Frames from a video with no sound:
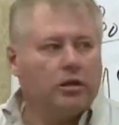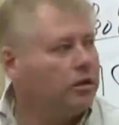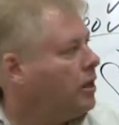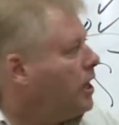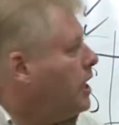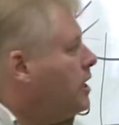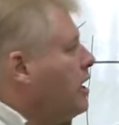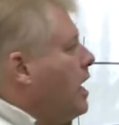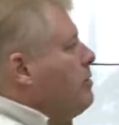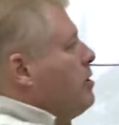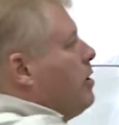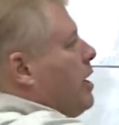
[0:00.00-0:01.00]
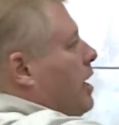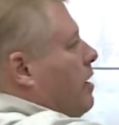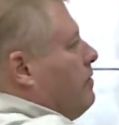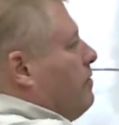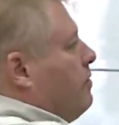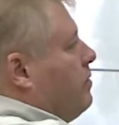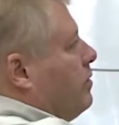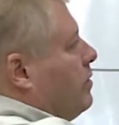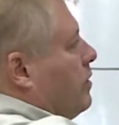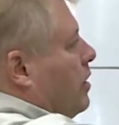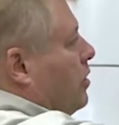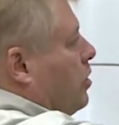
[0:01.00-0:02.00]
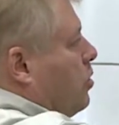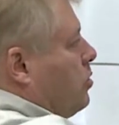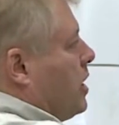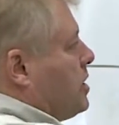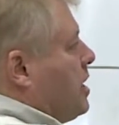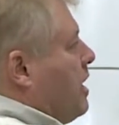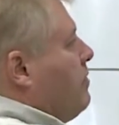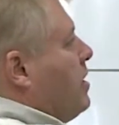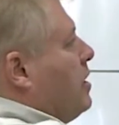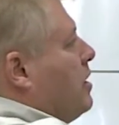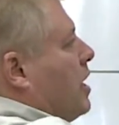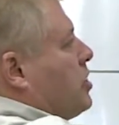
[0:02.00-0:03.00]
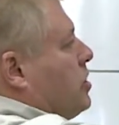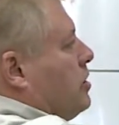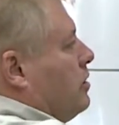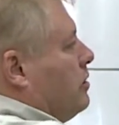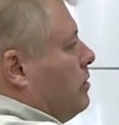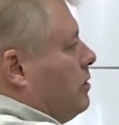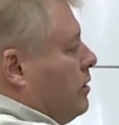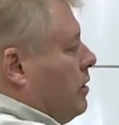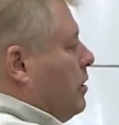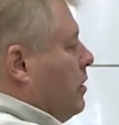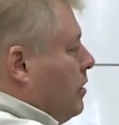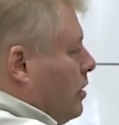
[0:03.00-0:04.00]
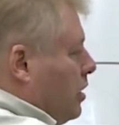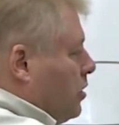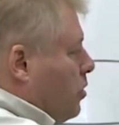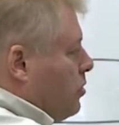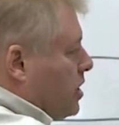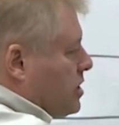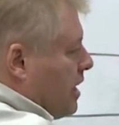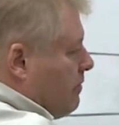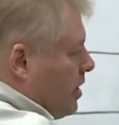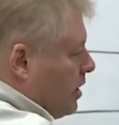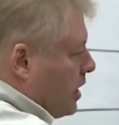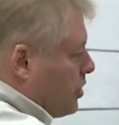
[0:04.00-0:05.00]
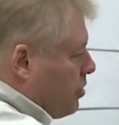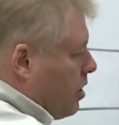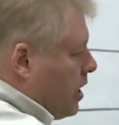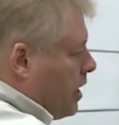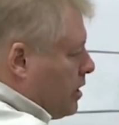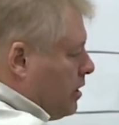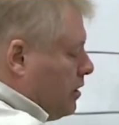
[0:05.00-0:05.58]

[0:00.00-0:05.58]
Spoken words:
Anytime you have a load that's heavy induction, a load that's heavy electronic,